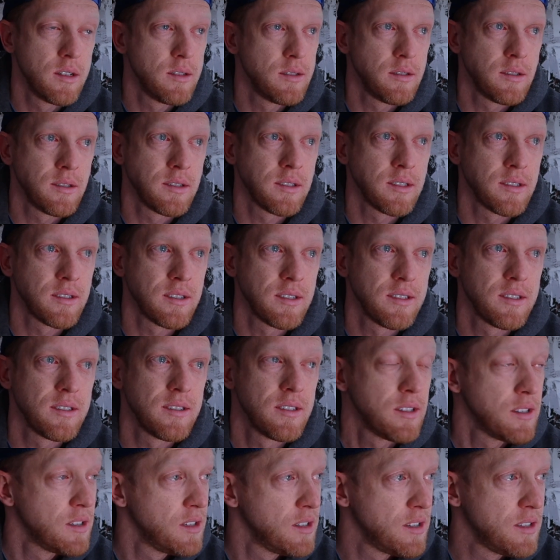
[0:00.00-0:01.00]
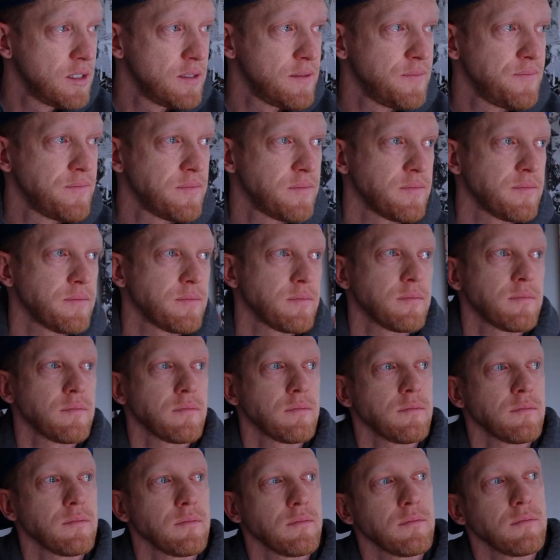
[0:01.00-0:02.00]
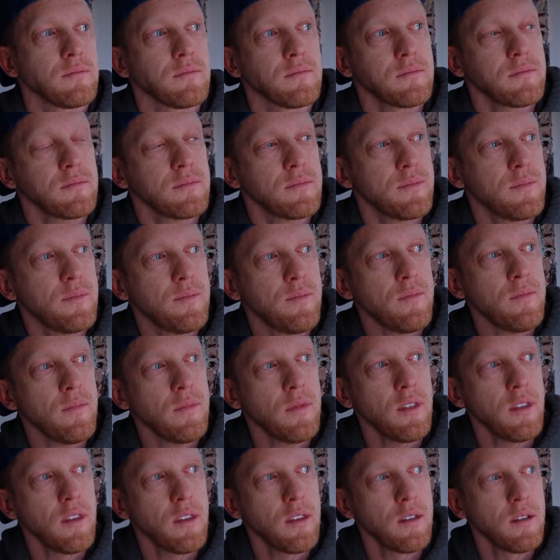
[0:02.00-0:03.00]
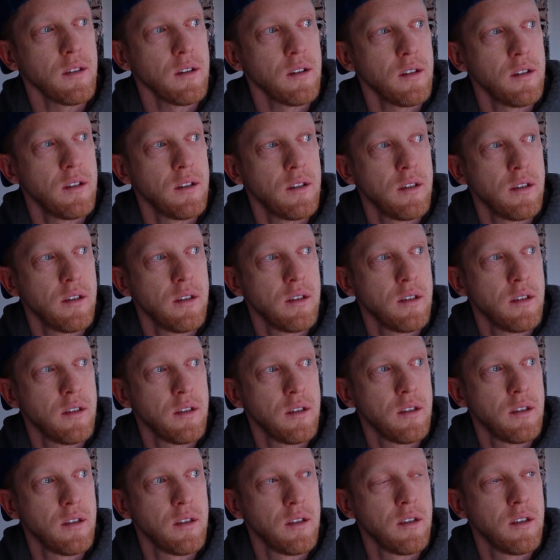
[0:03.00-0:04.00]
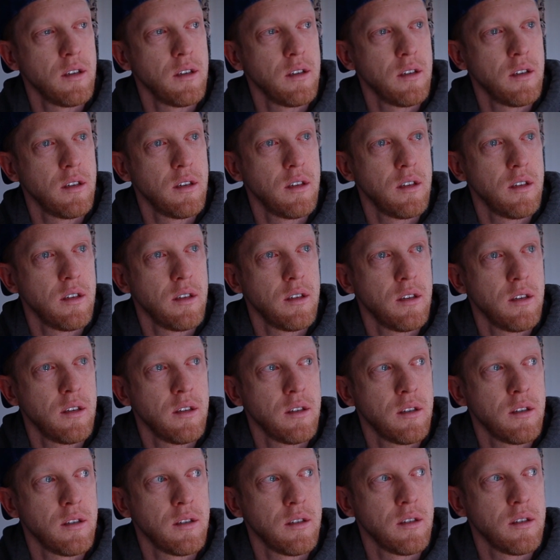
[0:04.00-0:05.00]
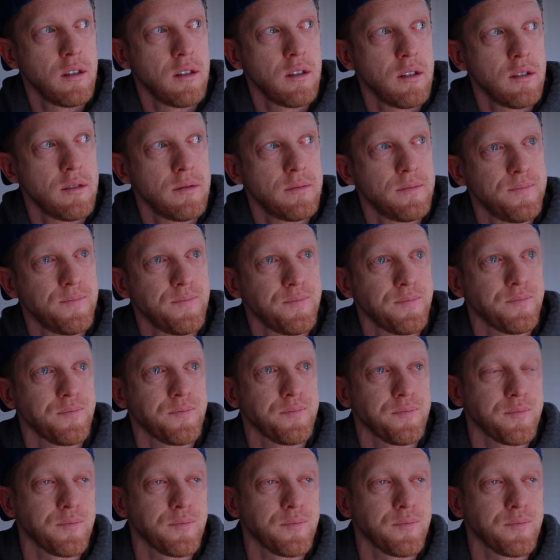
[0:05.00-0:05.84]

No one is speaking in this clip.